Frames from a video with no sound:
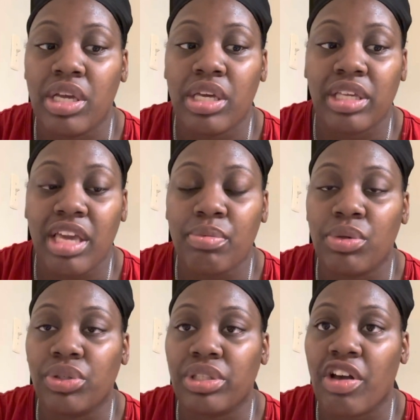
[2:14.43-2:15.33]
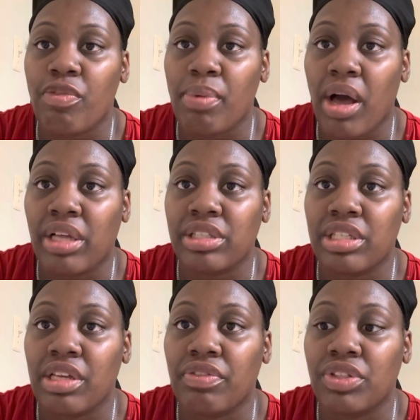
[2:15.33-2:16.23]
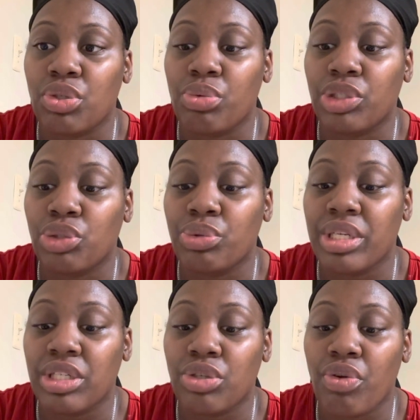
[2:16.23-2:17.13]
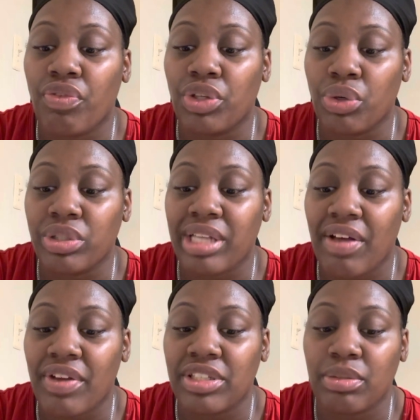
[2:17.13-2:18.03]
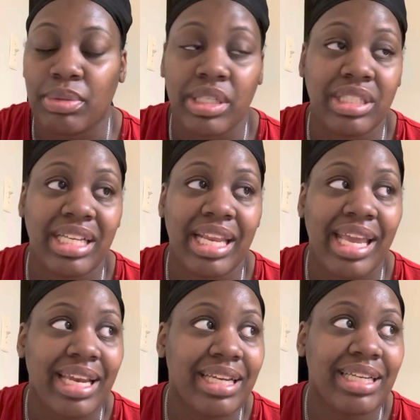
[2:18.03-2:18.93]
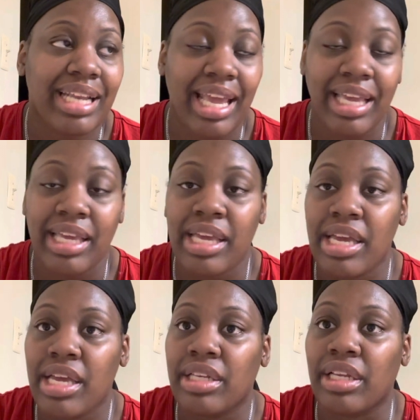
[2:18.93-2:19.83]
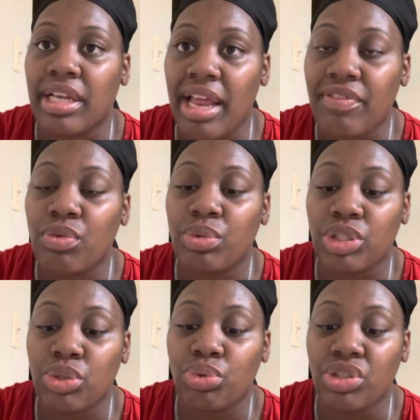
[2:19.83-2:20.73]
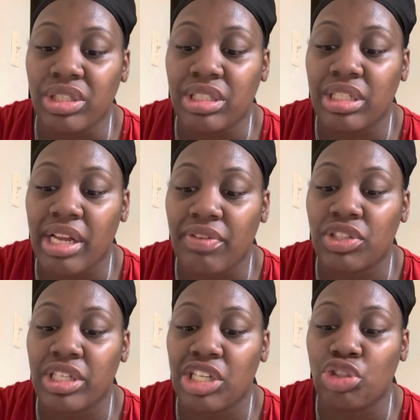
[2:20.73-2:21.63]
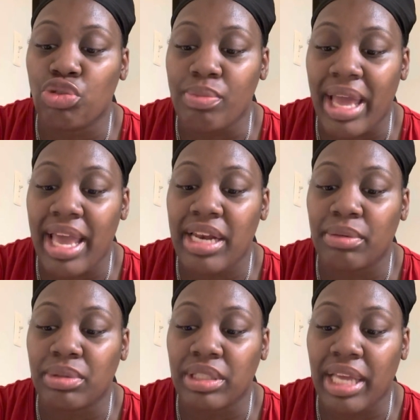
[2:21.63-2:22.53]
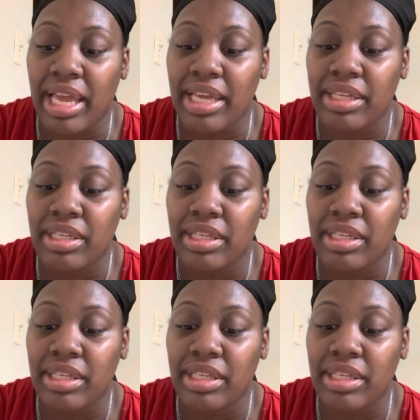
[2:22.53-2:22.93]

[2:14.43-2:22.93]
Keep yourself positive. And do what you need to do for your salvation. Because at the end of the day, the devil will do just enough to get you mad, upset,